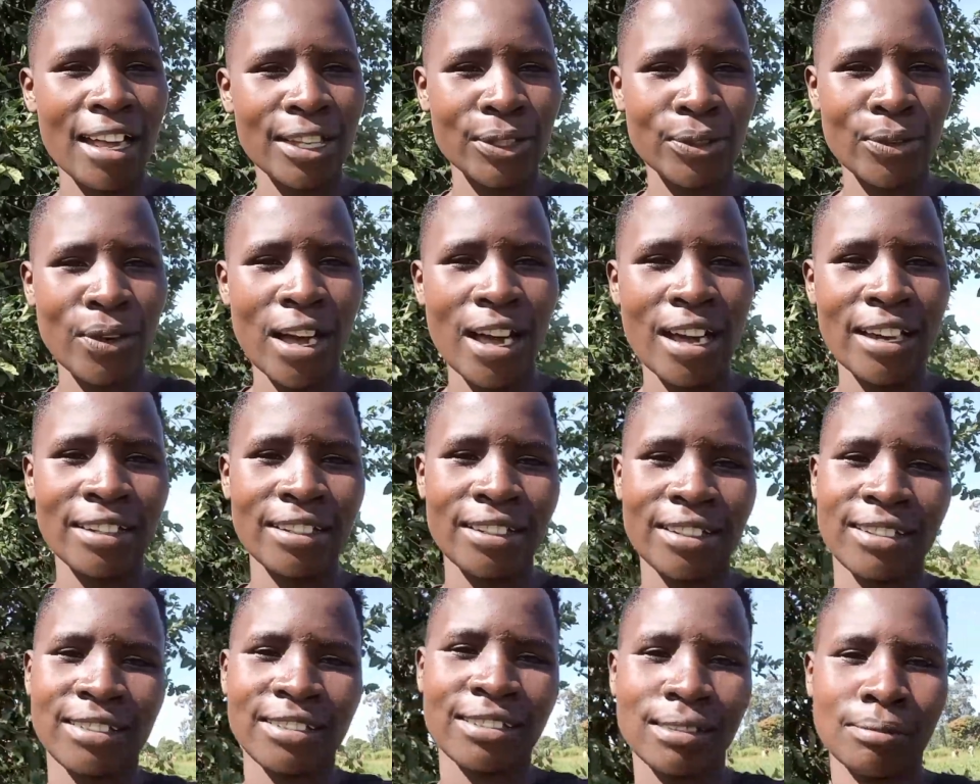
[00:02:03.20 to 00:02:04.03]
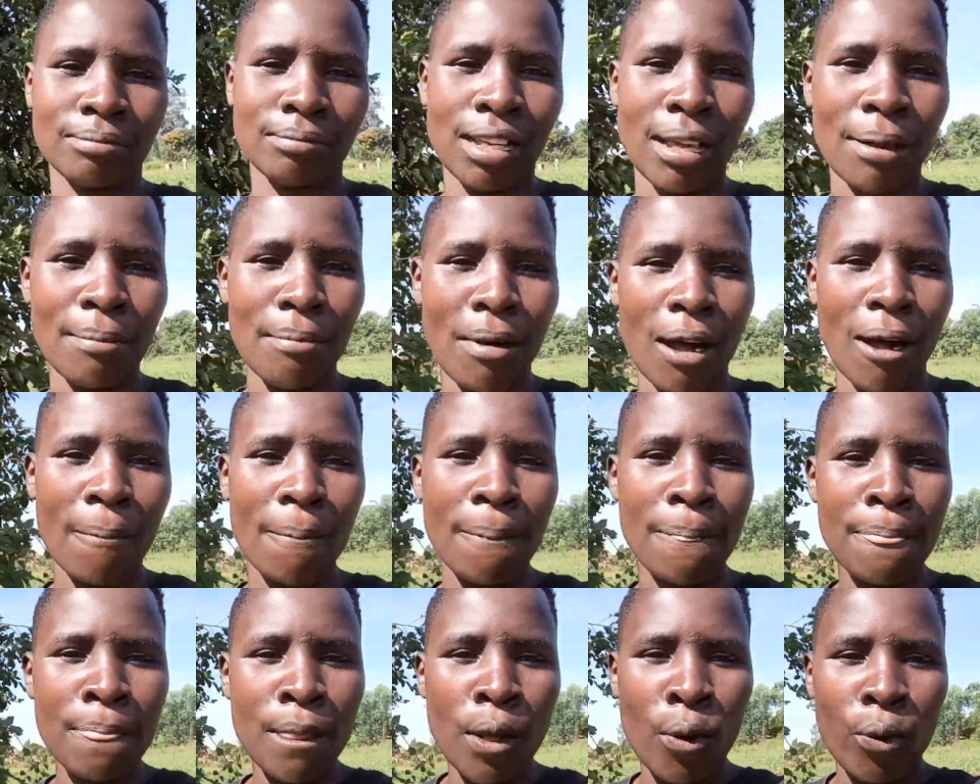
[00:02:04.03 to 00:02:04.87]
one. And remember,
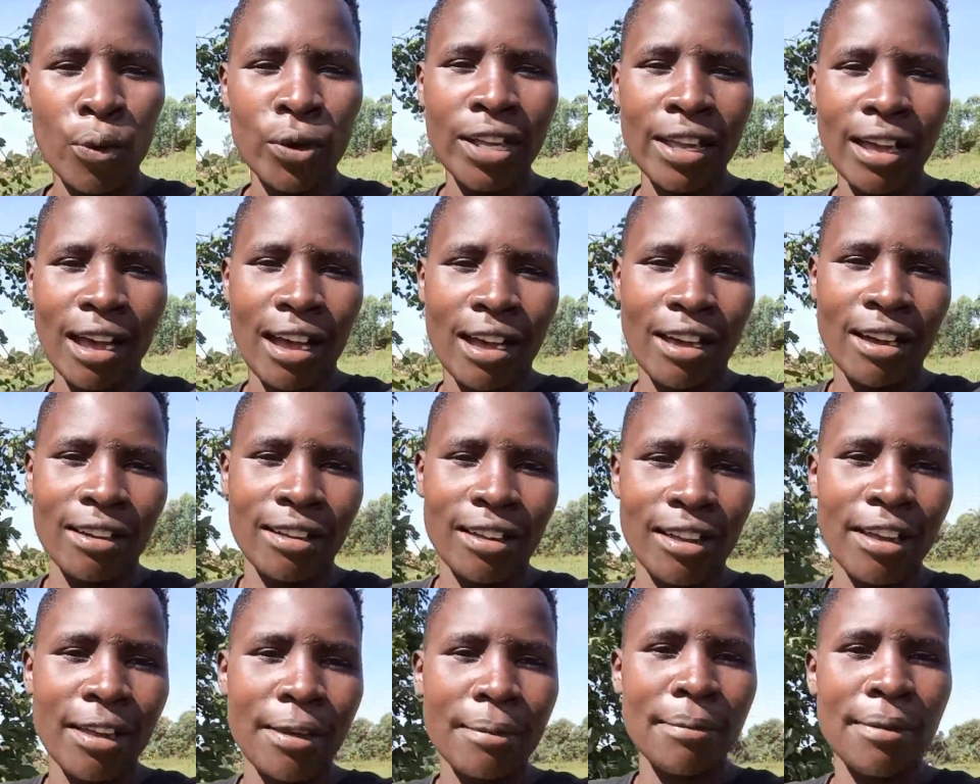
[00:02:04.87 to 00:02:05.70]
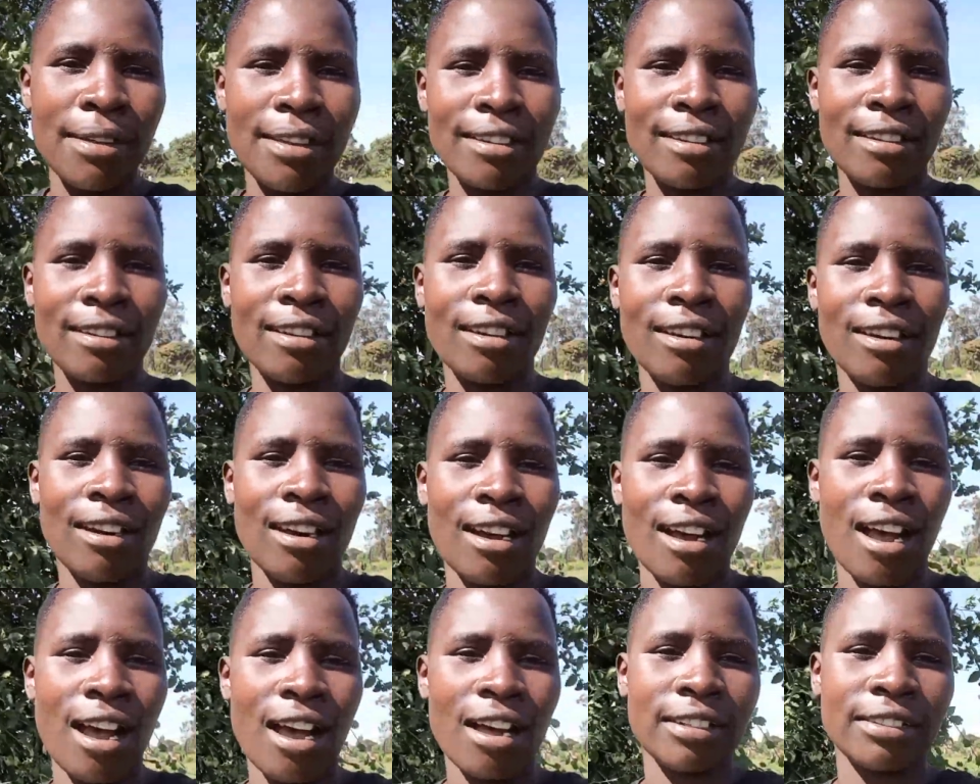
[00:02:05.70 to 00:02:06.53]
we are aiming
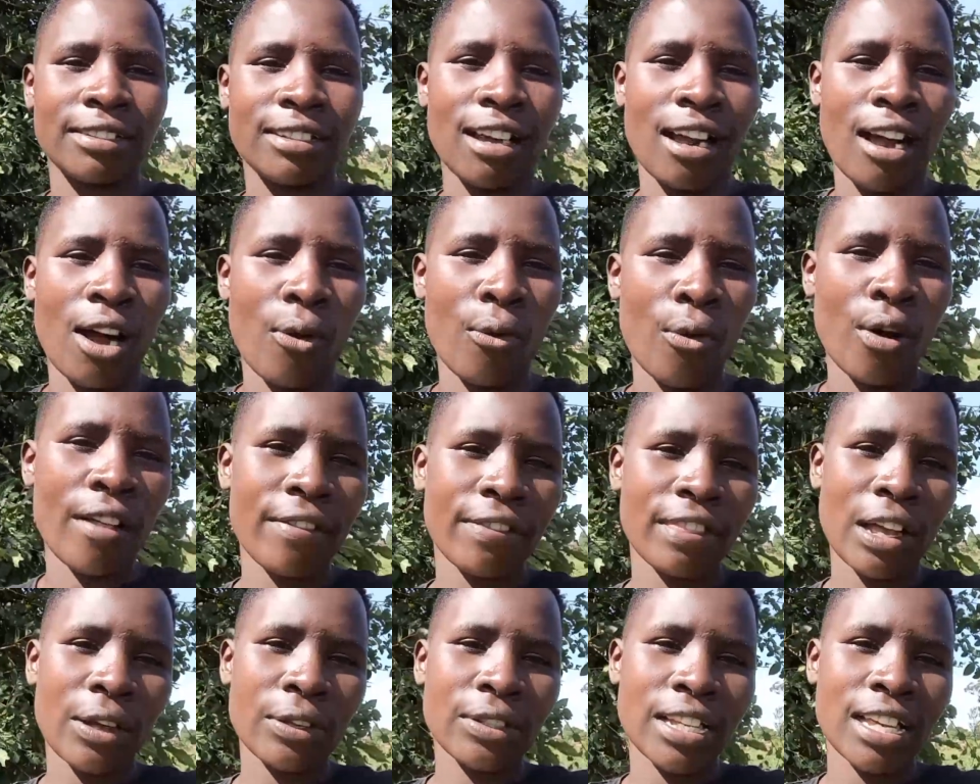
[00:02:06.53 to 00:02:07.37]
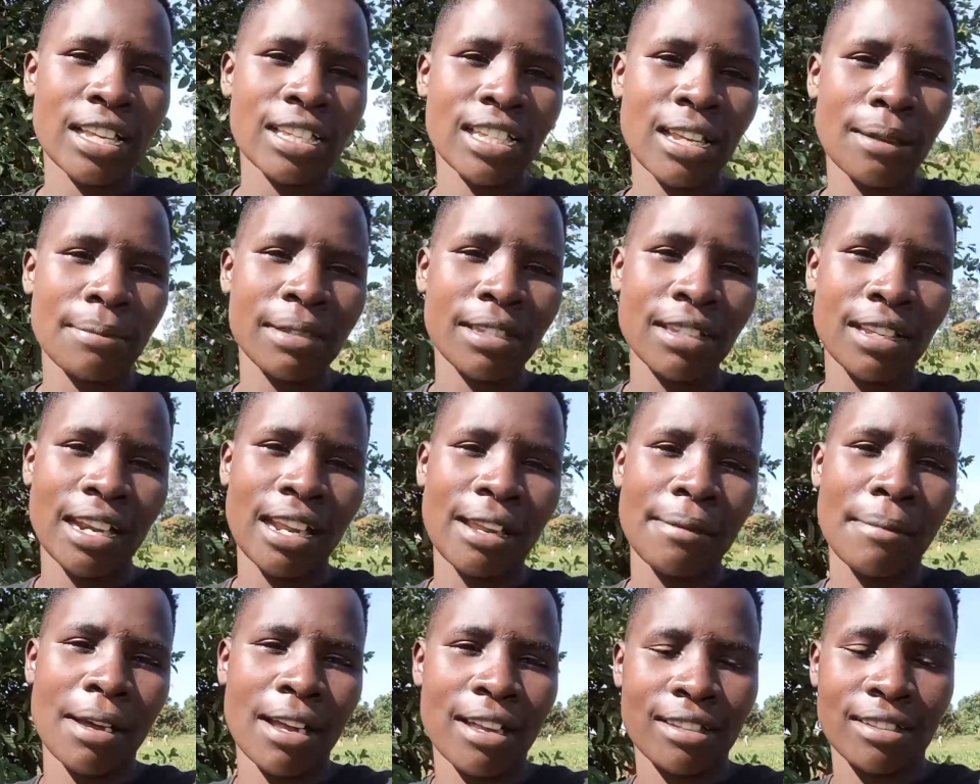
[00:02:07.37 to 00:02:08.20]
at 1,000
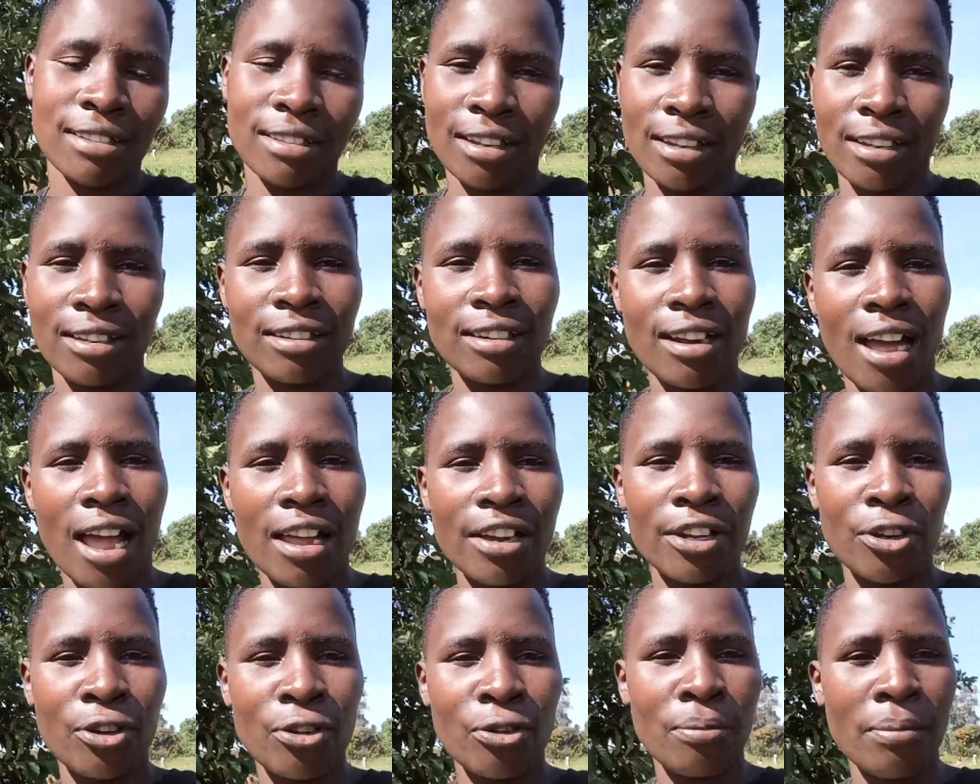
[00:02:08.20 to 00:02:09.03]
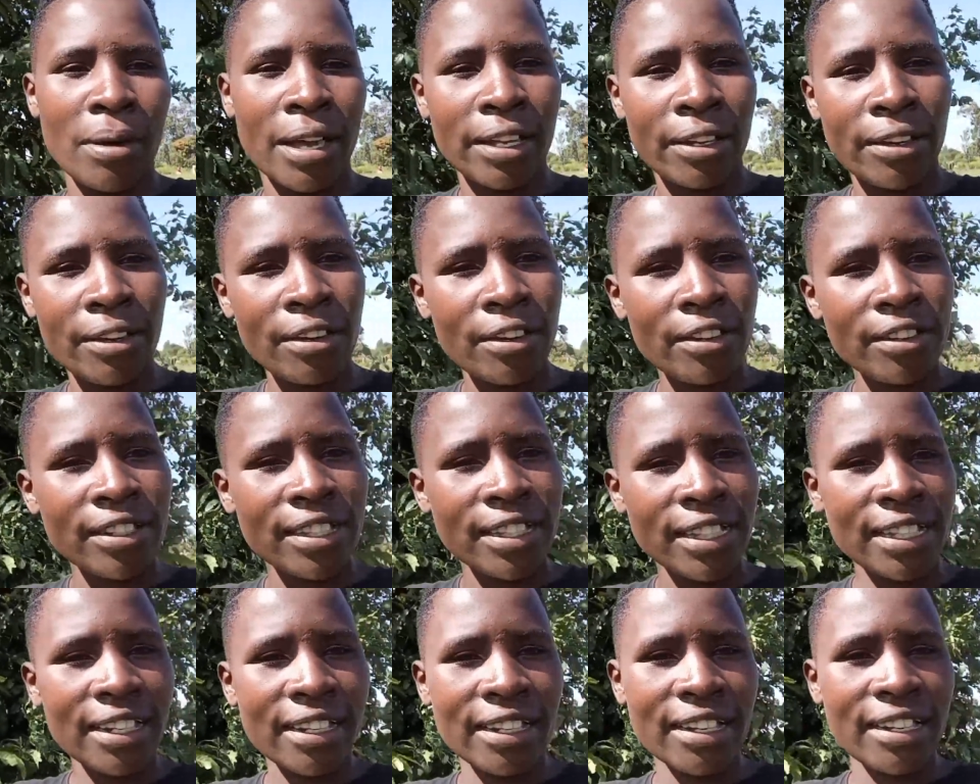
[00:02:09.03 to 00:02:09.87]
subscribers, and I know by
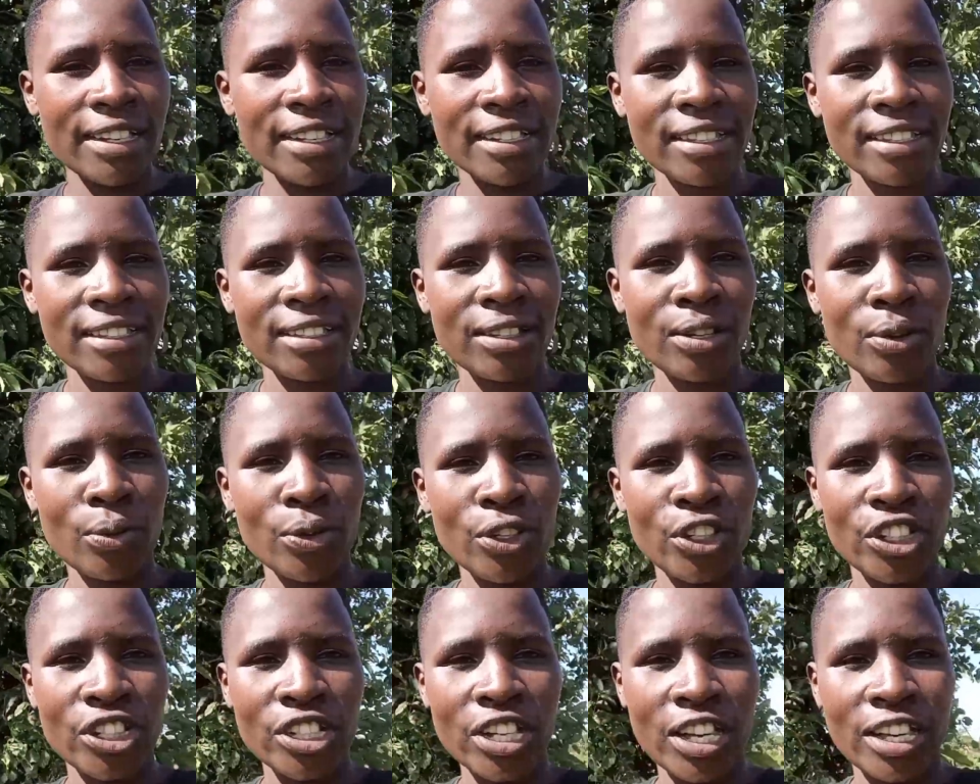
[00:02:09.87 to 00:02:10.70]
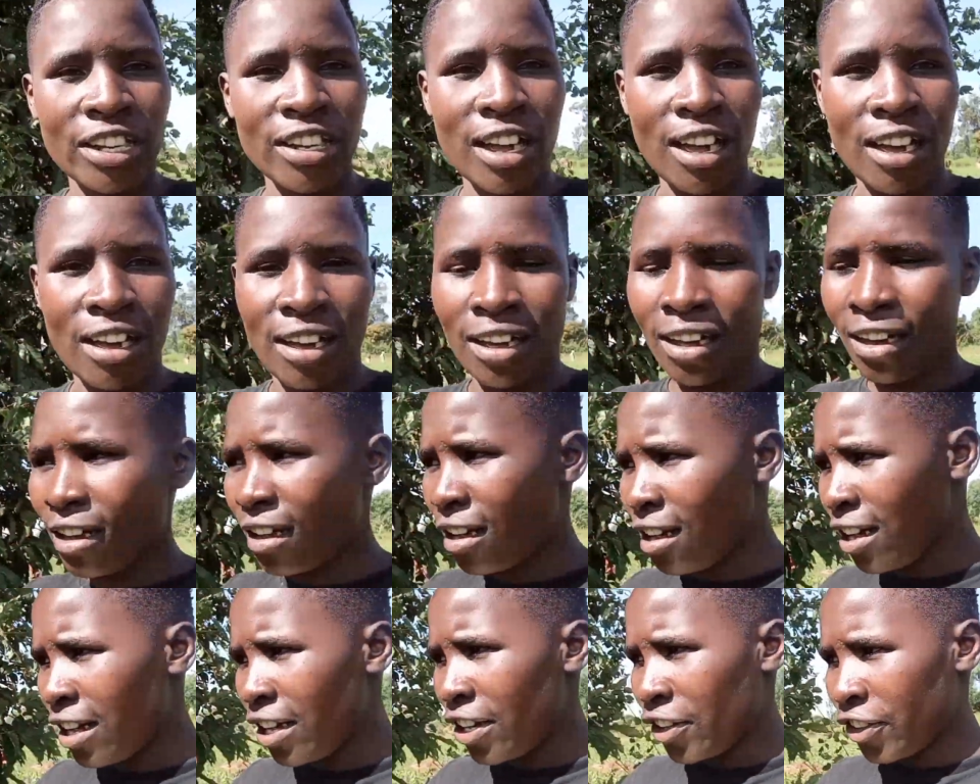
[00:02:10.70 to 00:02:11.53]
God's grace we should
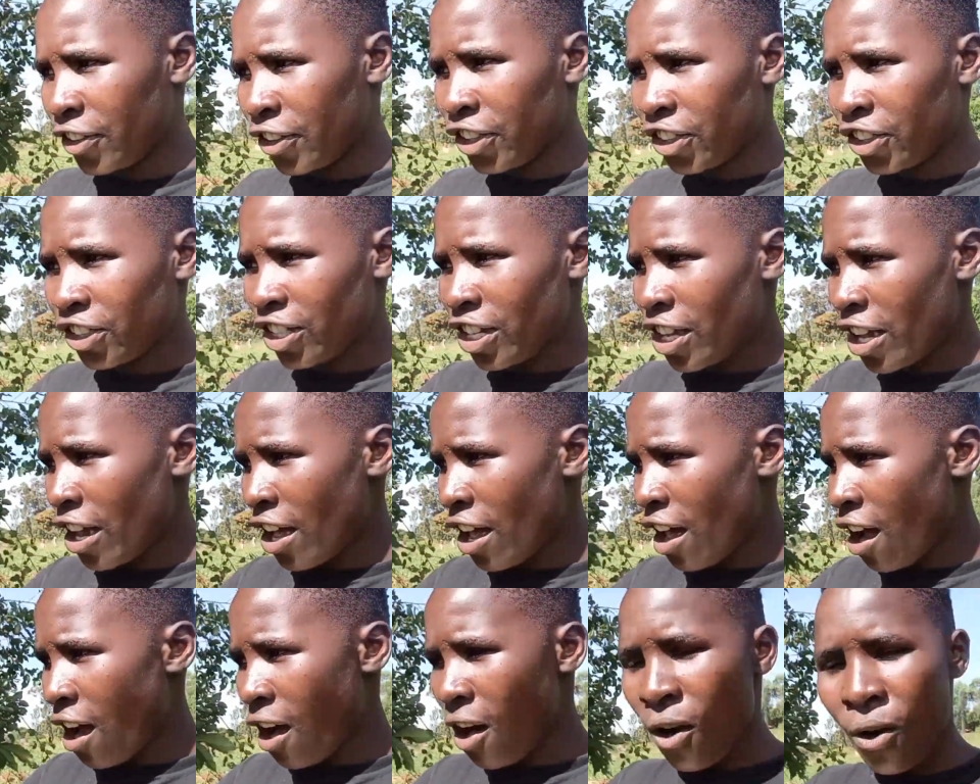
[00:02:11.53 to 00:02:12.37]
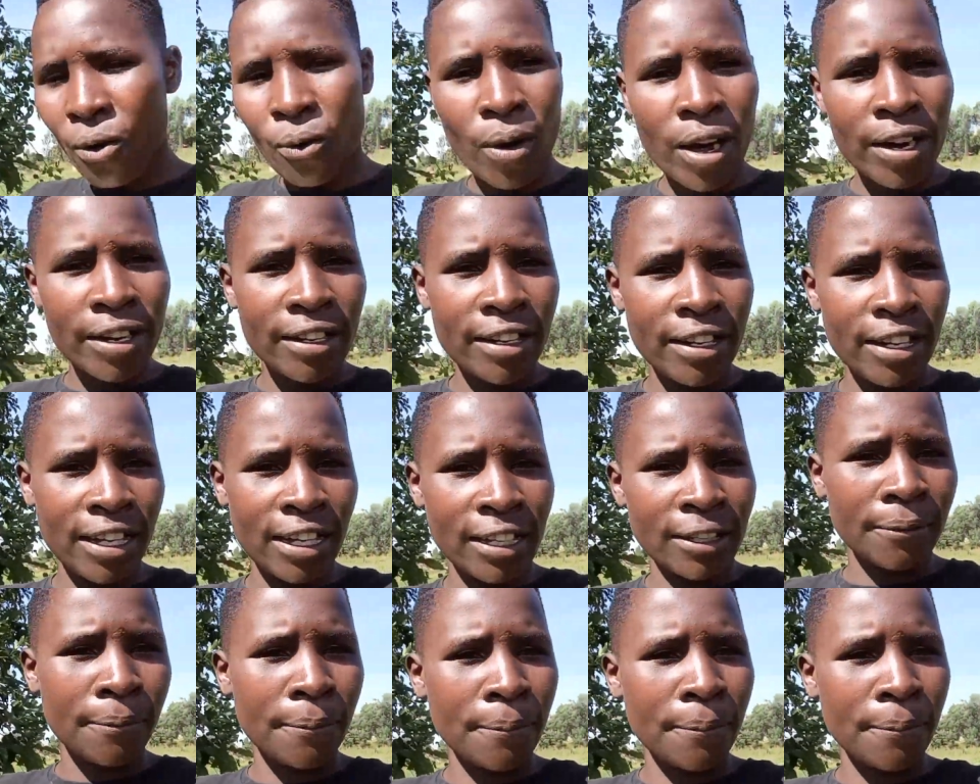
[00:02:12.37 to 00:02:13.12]
reach there one day.